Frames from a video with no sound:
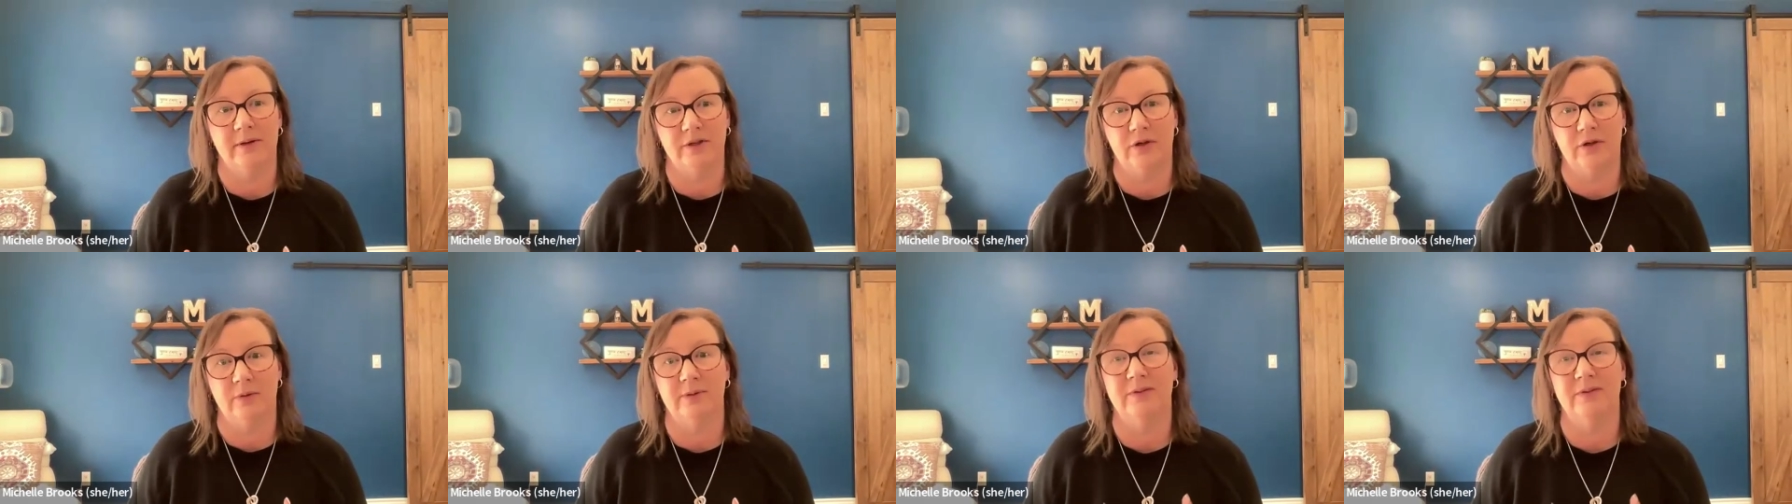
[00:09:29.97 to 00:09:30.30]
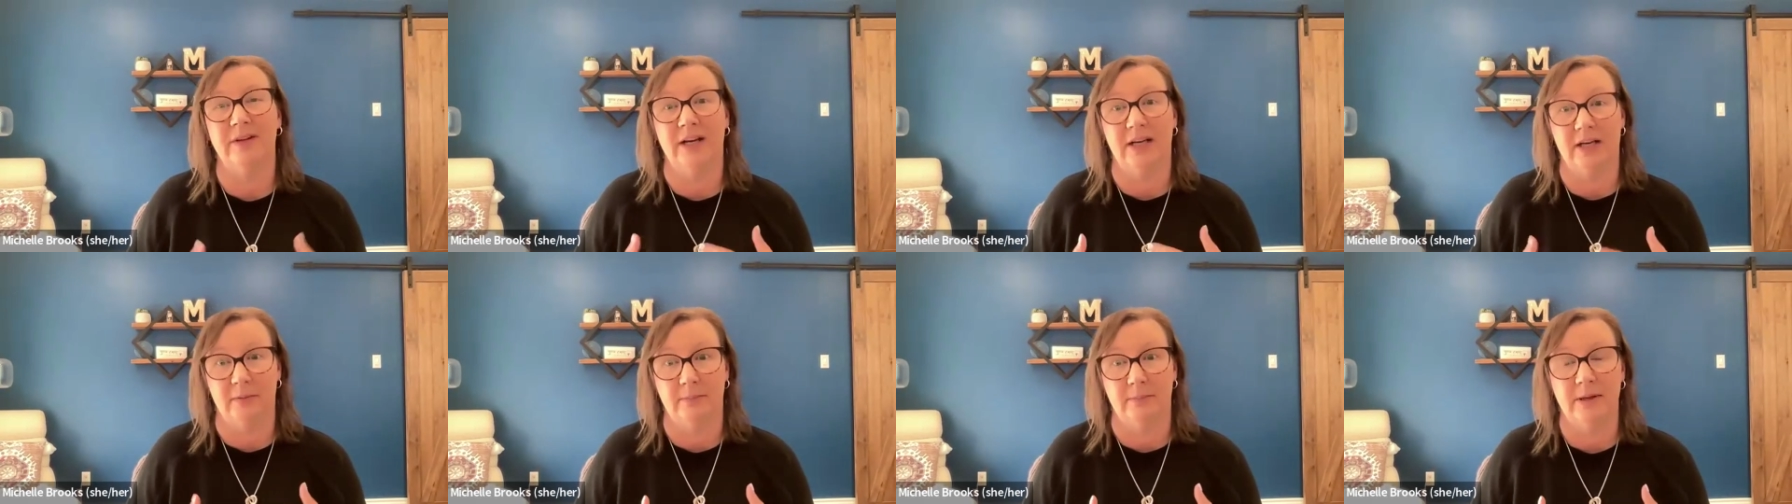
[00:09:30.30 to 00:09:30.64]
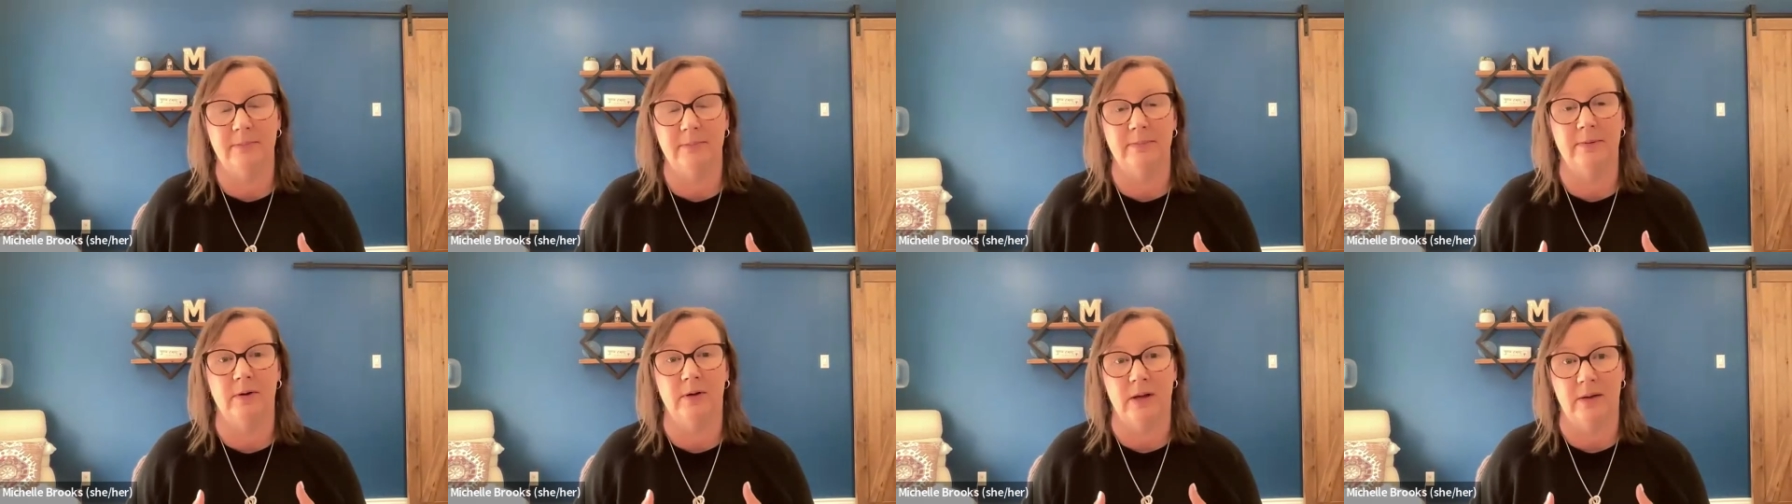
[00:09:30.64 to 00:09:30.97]
in terms of getting
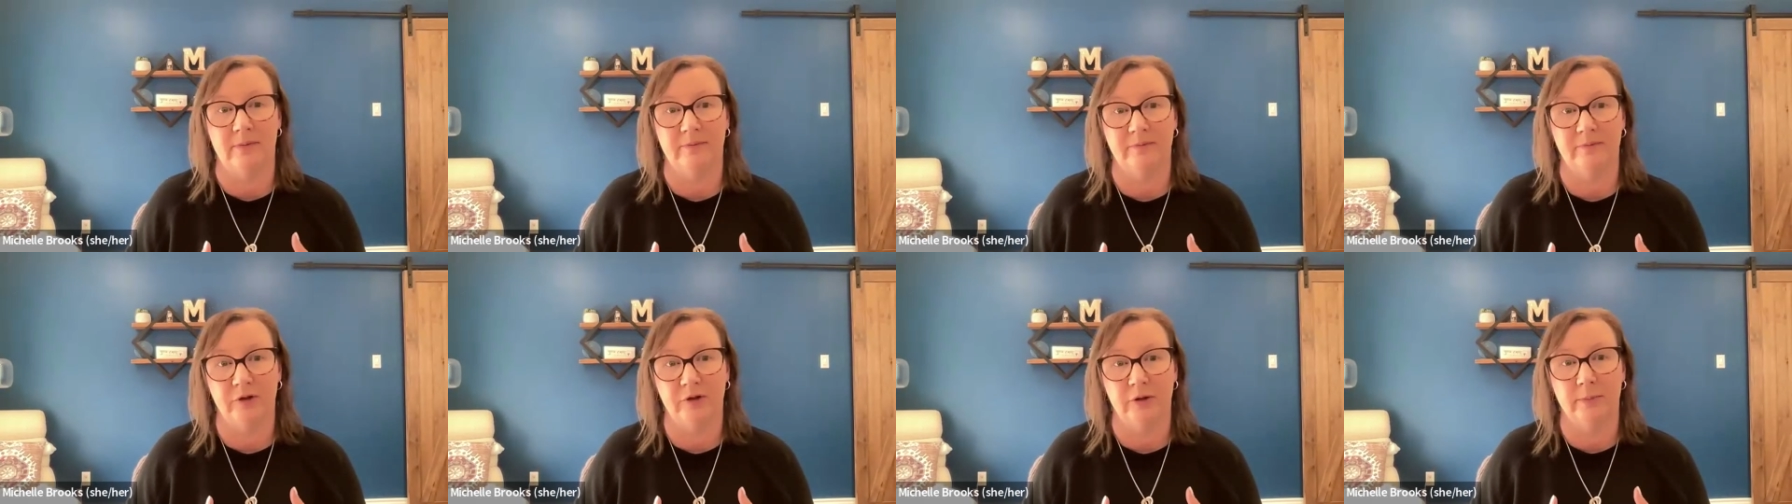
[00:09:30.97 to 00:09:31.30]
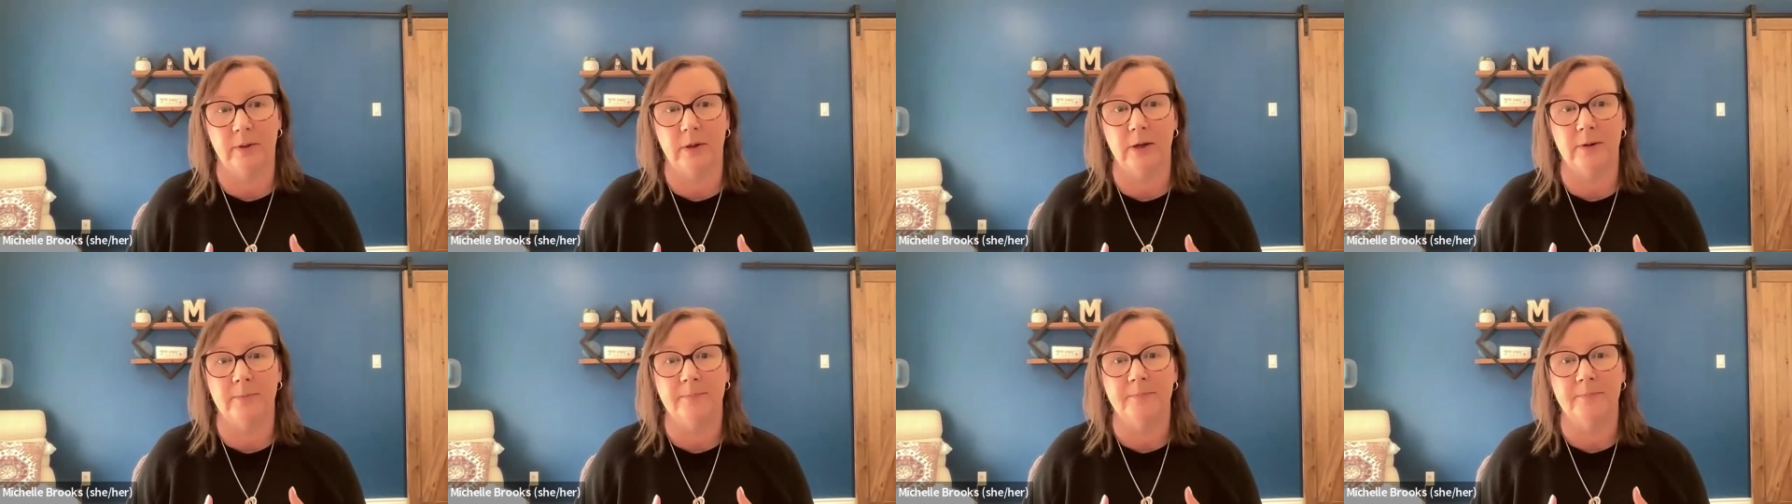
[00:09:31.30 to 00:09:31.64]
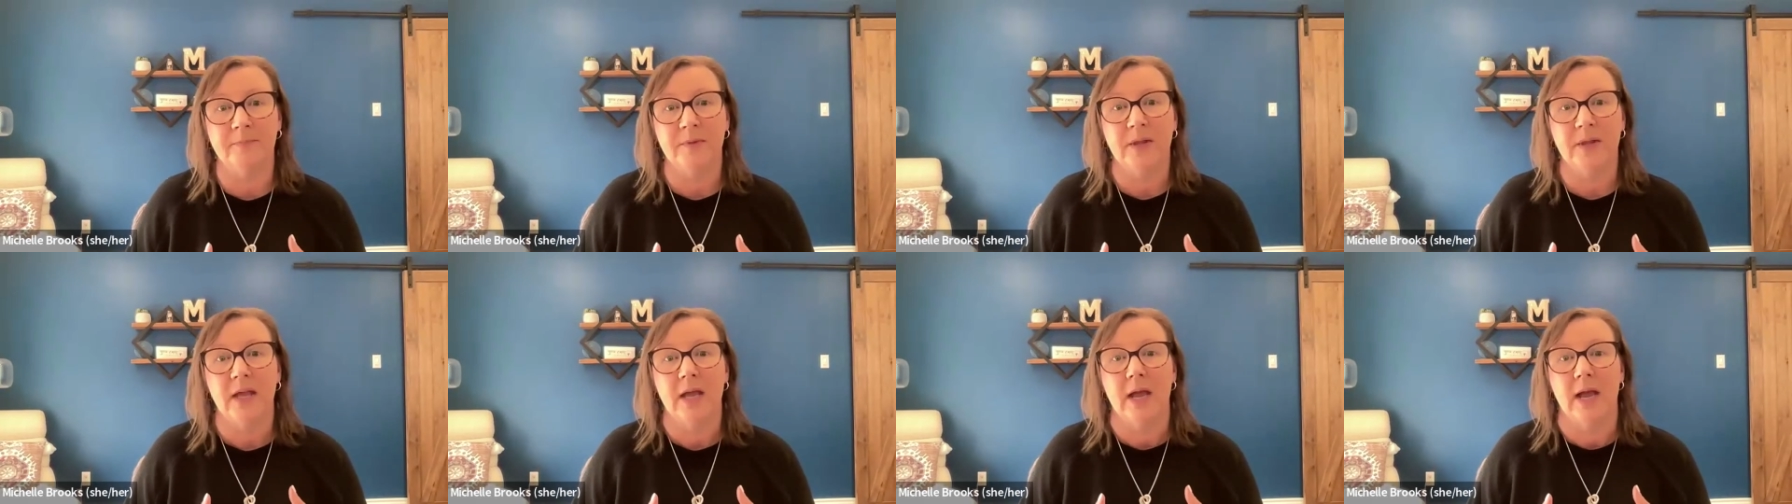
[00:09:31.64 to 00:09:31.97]
people comfortable.